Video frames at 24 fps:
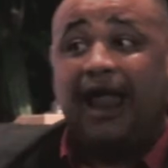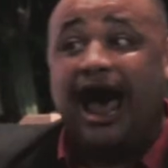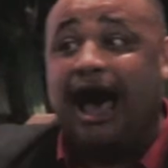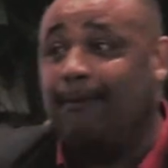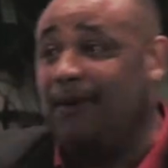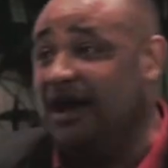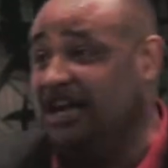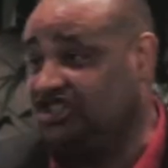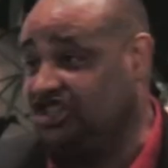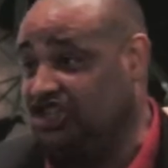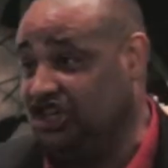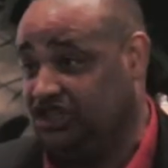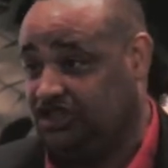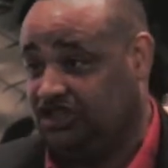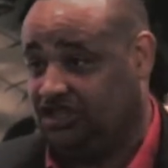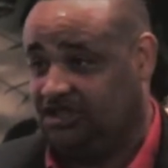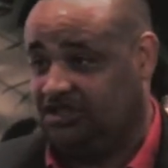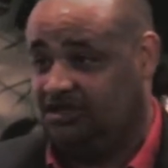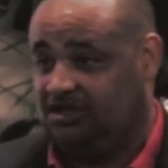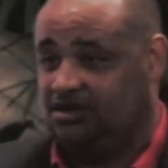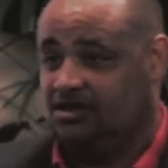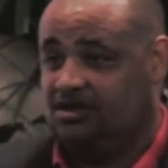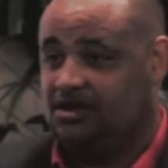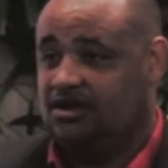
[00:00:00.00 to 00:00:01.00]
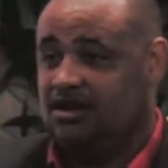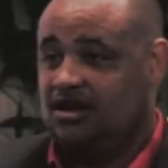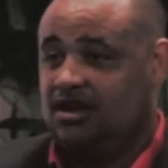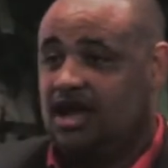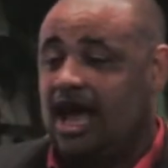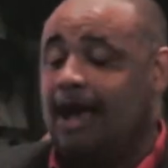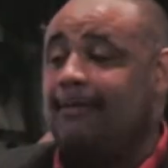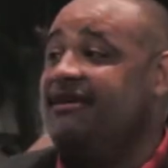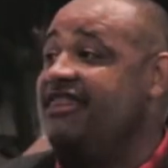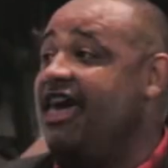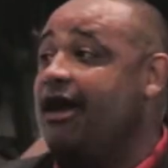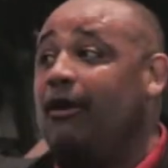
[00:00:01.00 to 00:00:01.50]
Blockbusters.
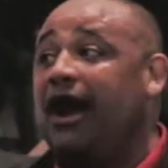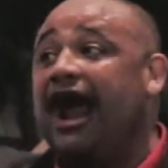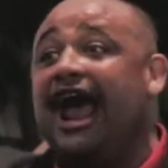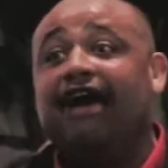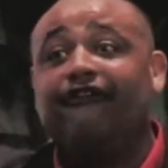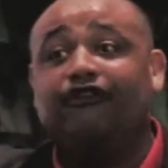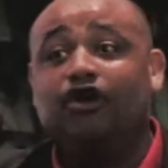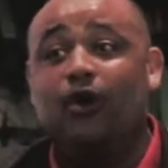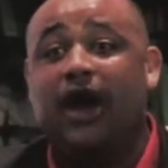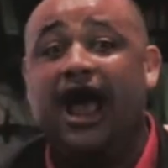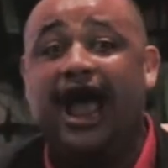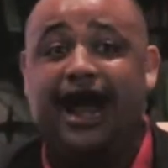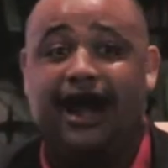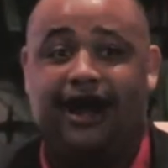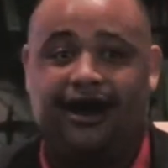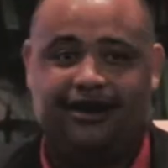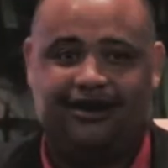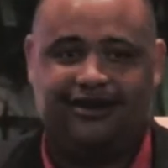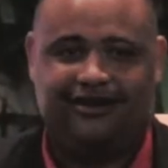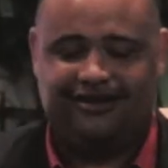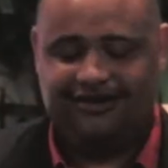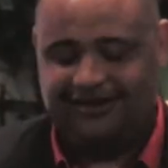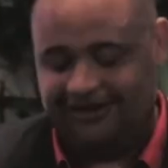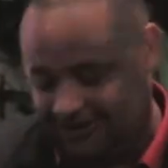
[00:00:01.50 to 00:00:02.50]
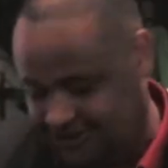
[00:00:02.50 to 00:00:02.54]
I mean, they were everywhere.